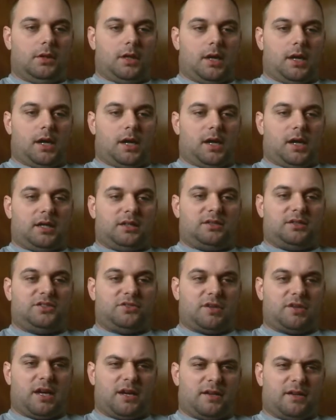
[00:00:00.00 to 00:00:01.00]
I
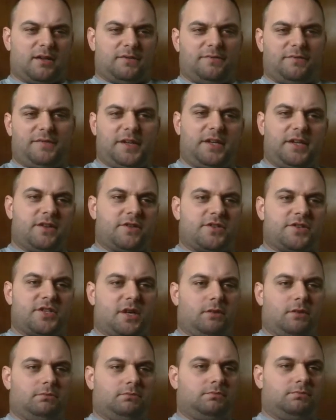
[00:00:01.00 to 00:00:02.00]
still gotta figure
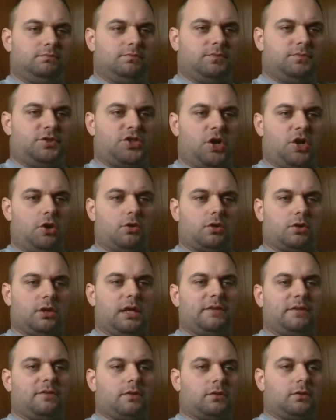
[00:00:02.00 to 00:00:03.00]
some choke
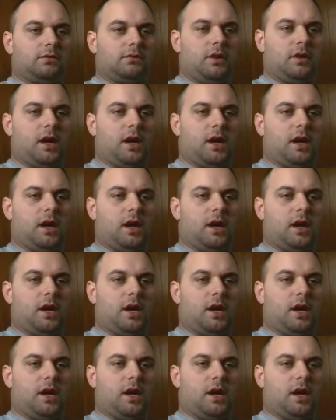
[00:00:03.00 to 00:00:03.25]
lever.